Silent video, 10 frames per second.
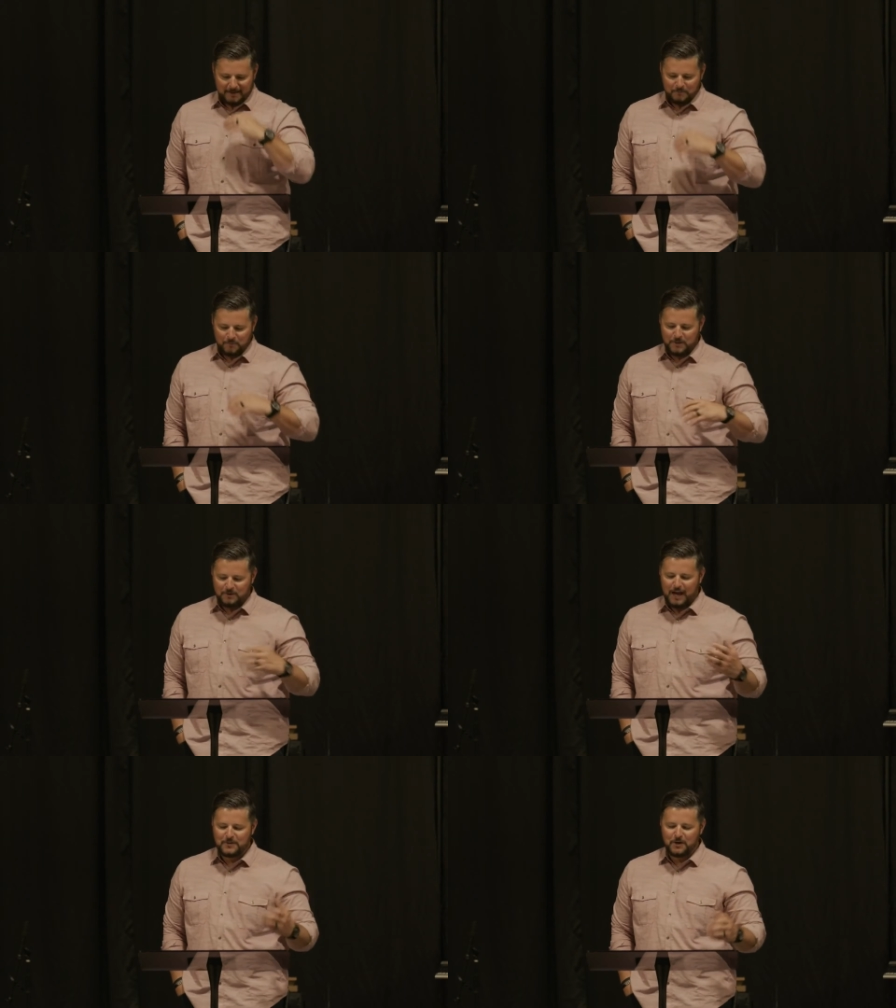Uh, we
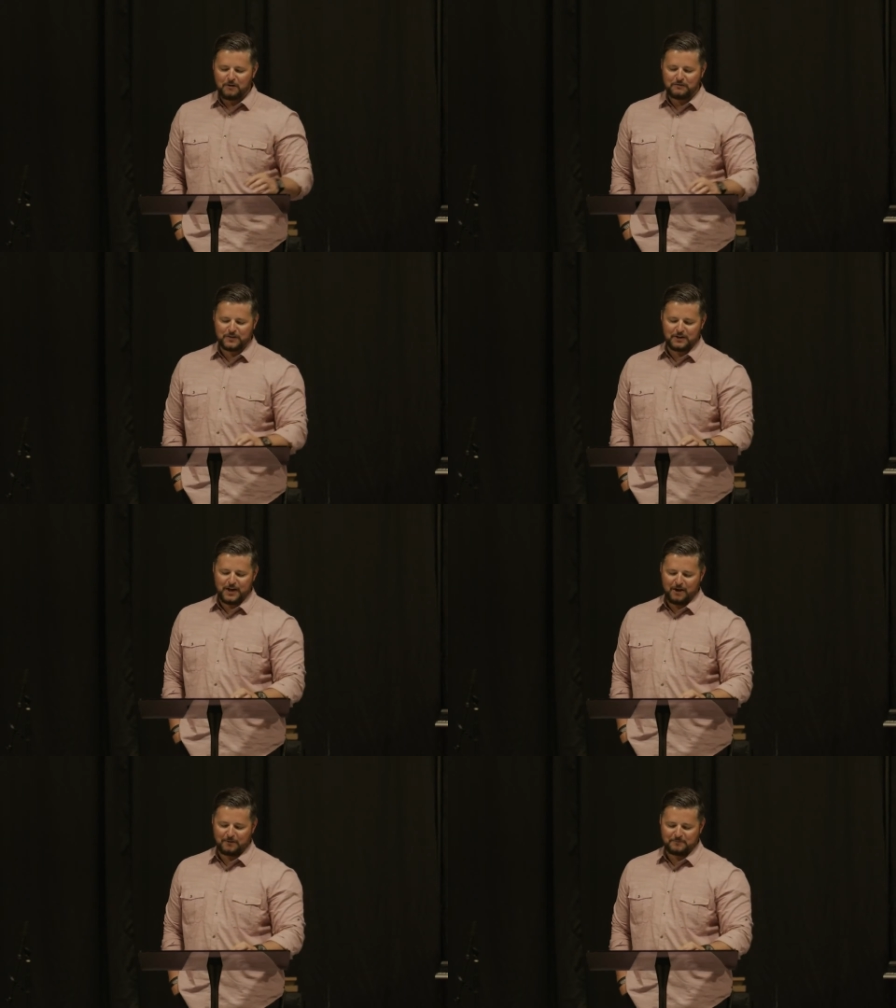don't have it all
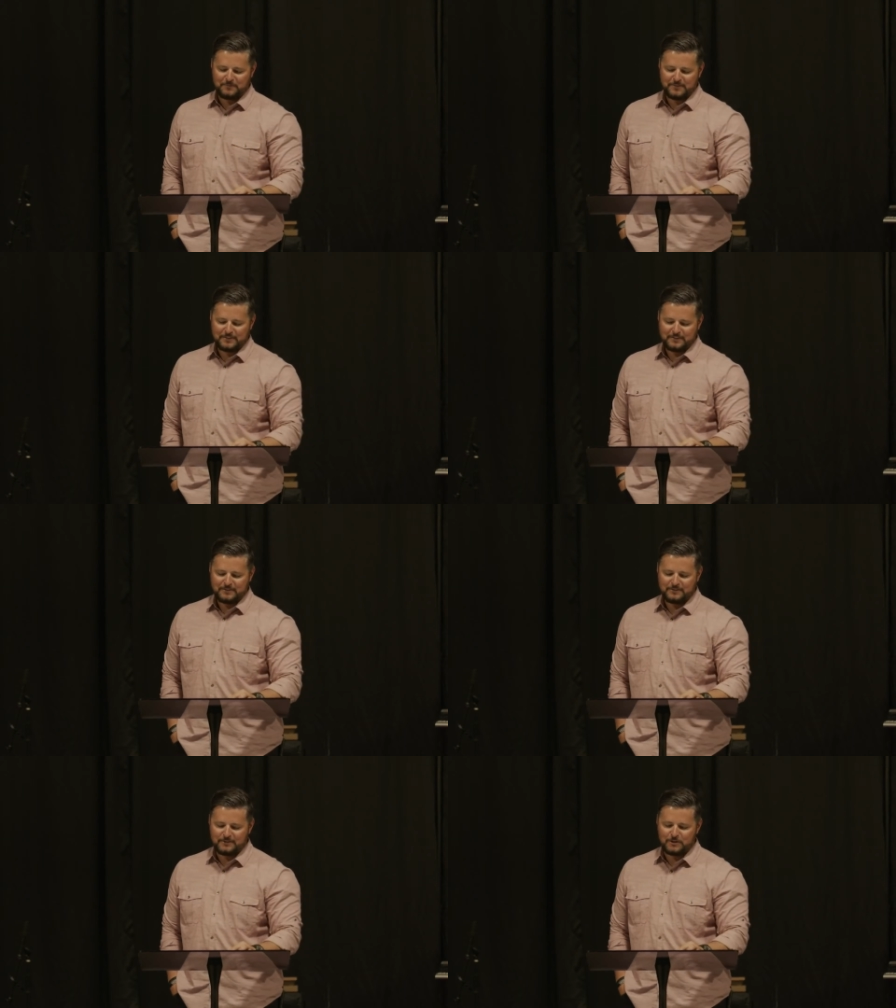figured out.
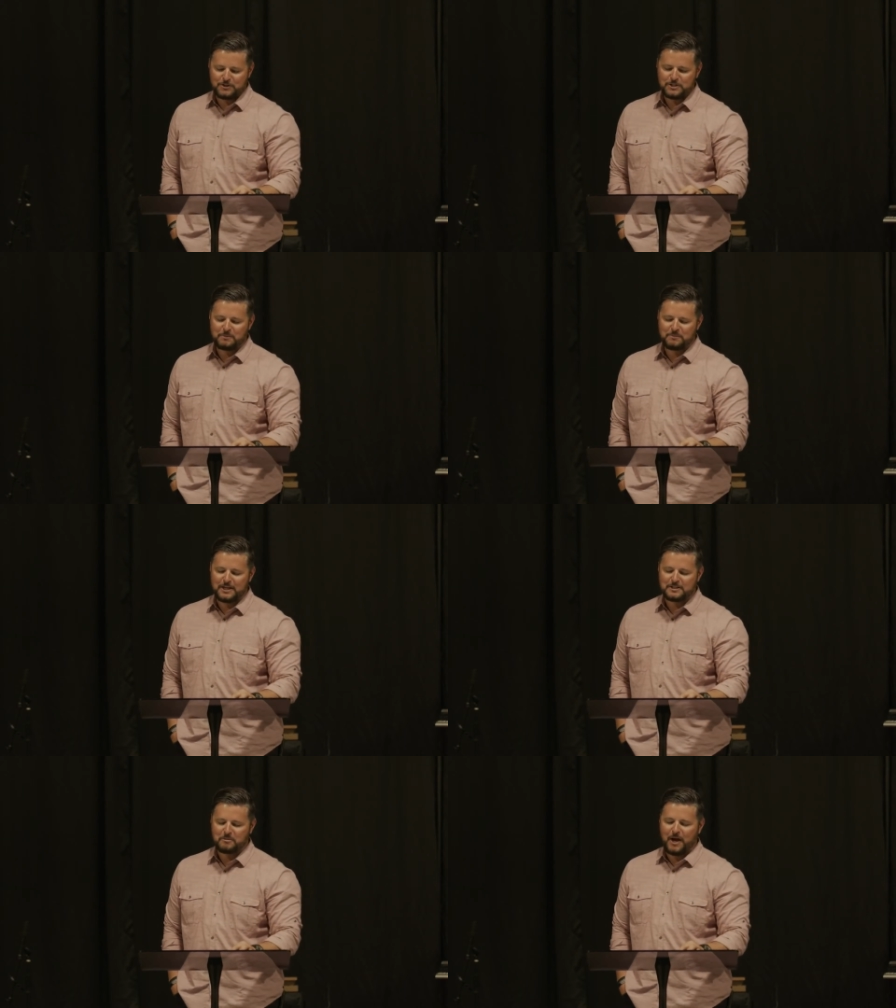There's just some
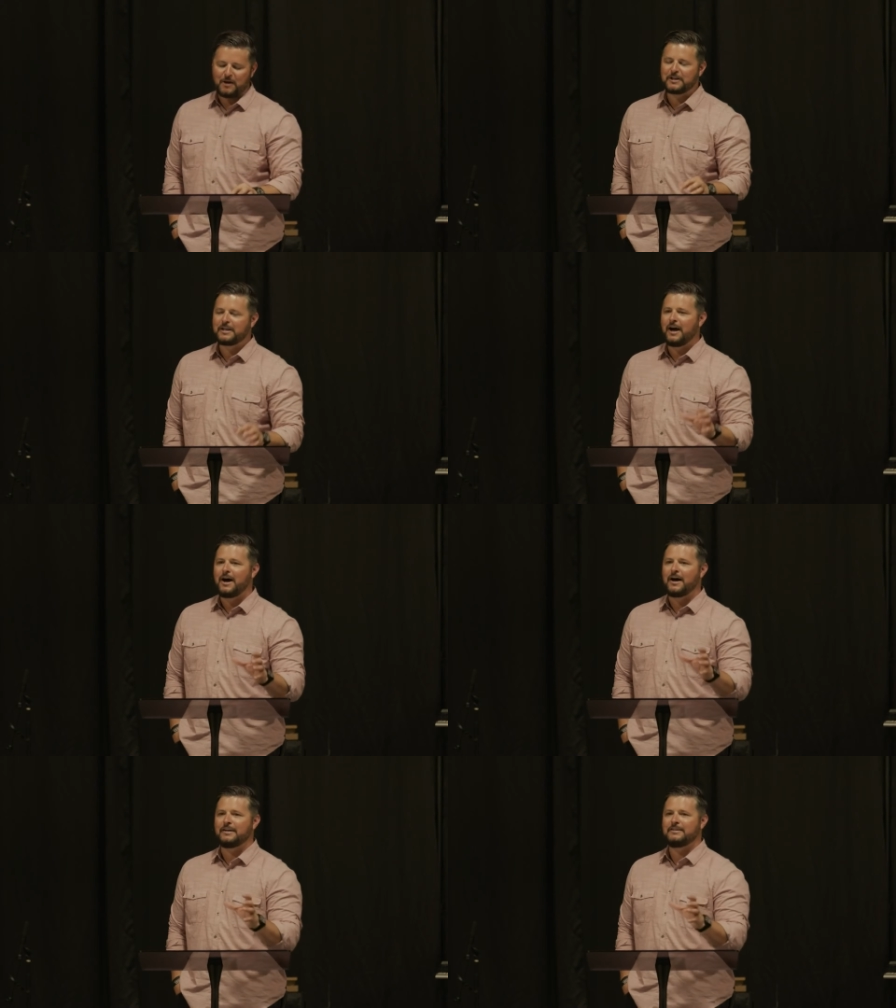things about
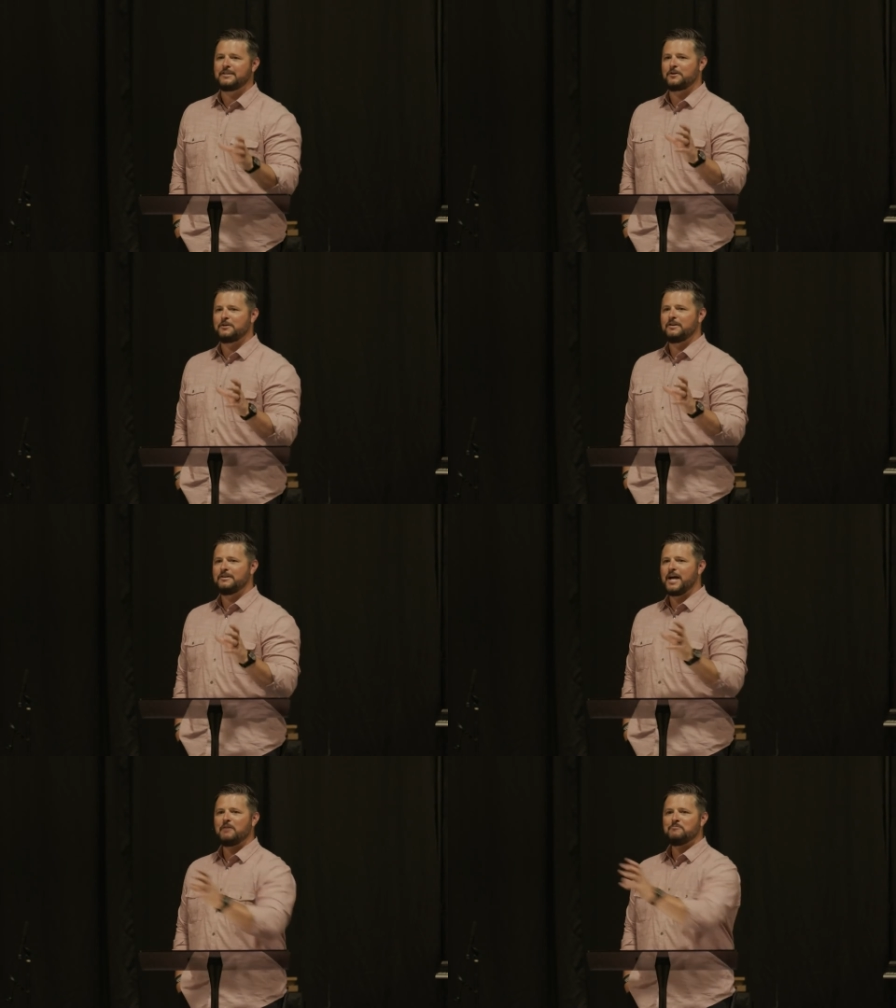God that are
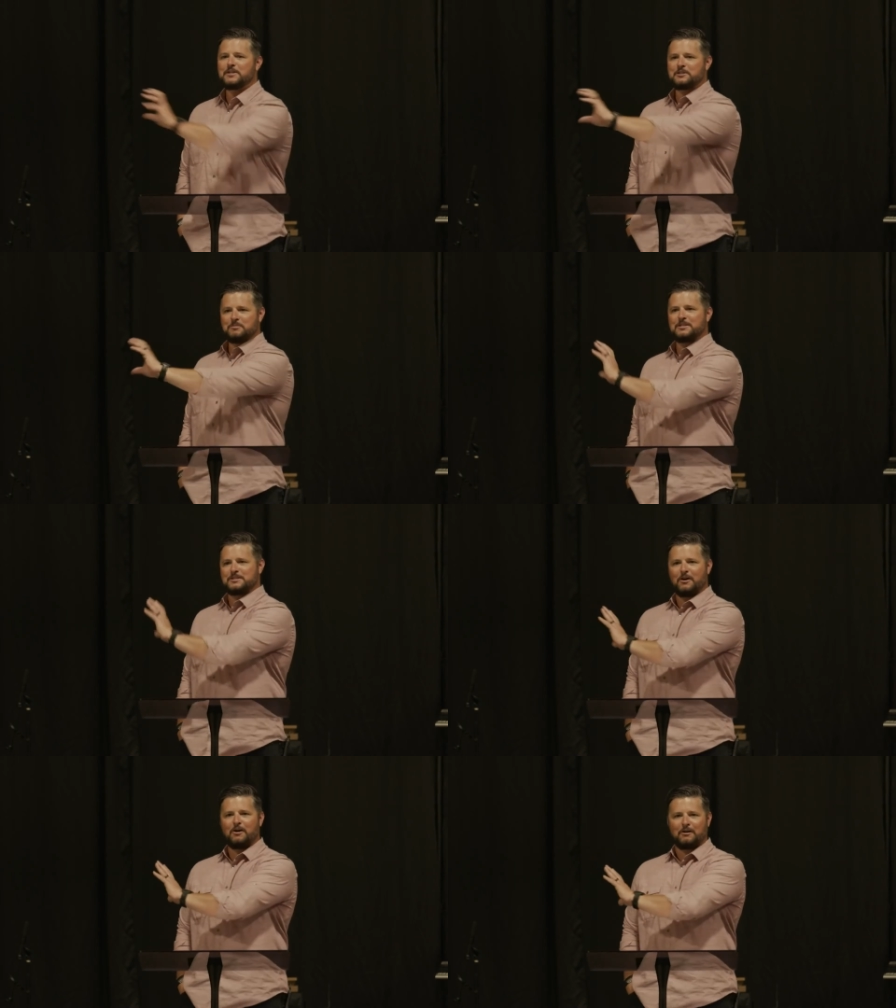not meant to be
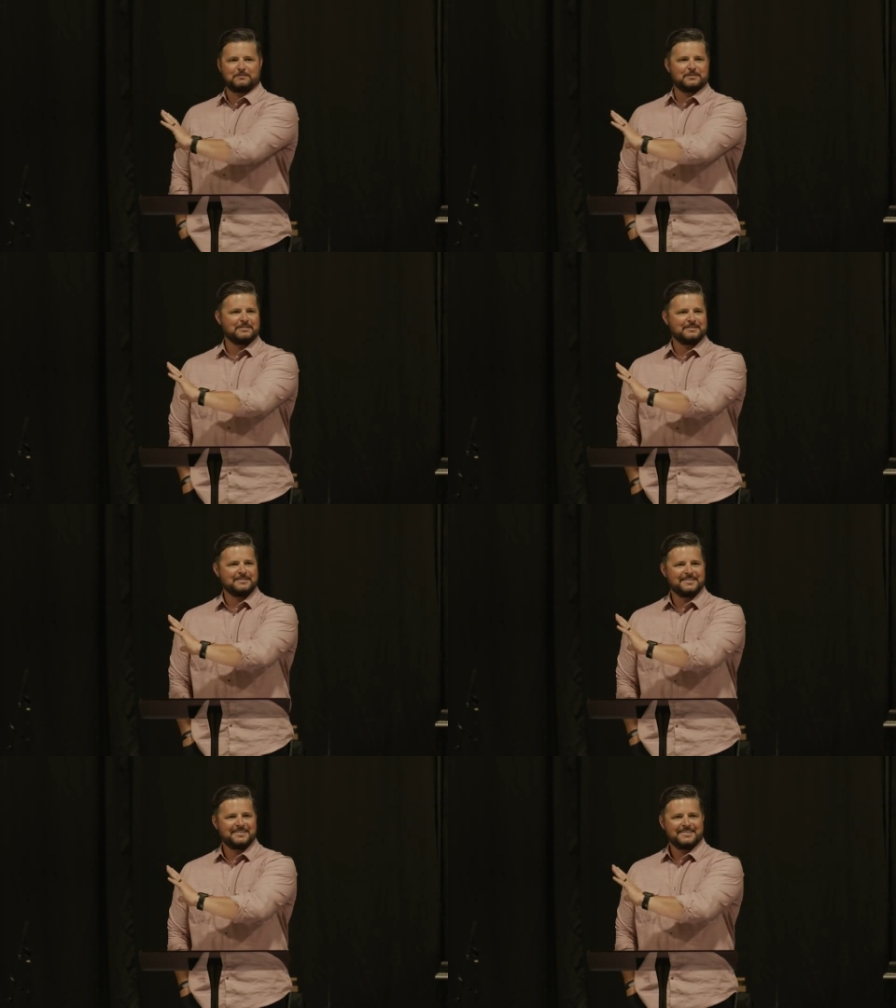solved.
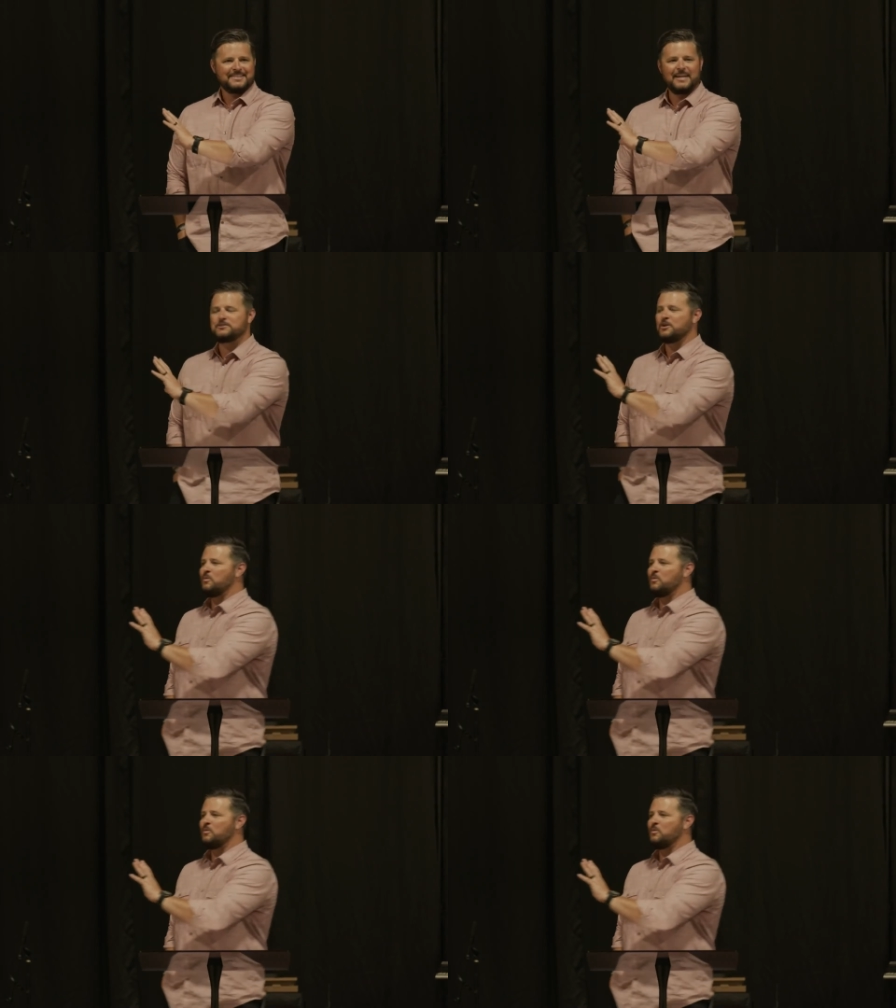And